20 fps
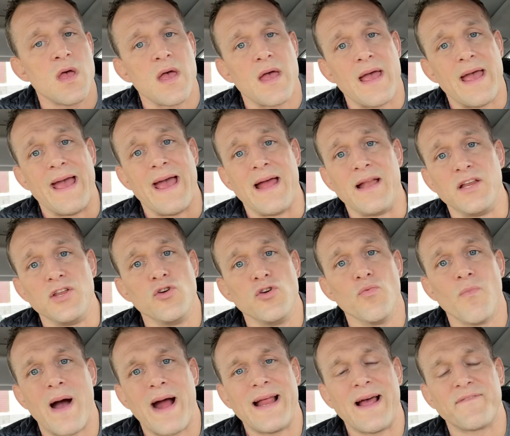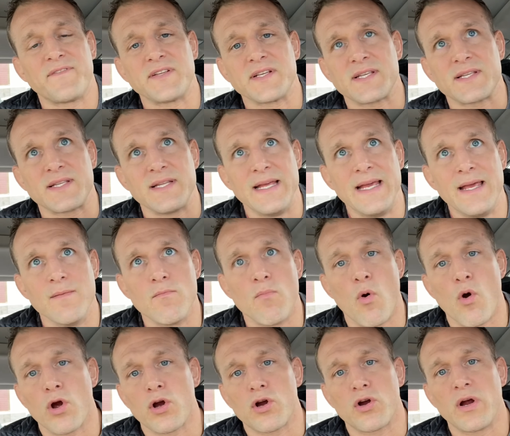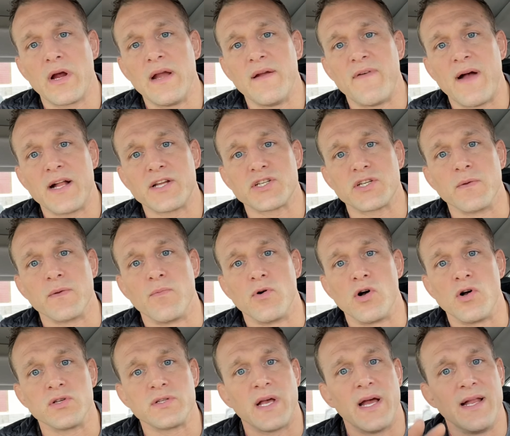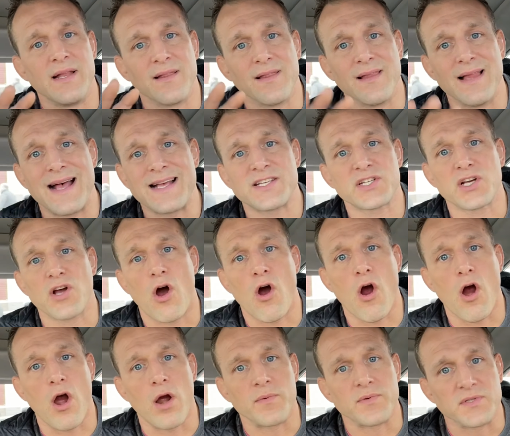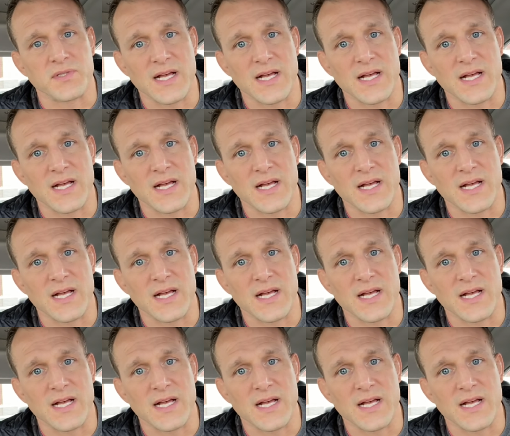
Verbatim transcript: and you might have to eat more green vegetables and less carbs,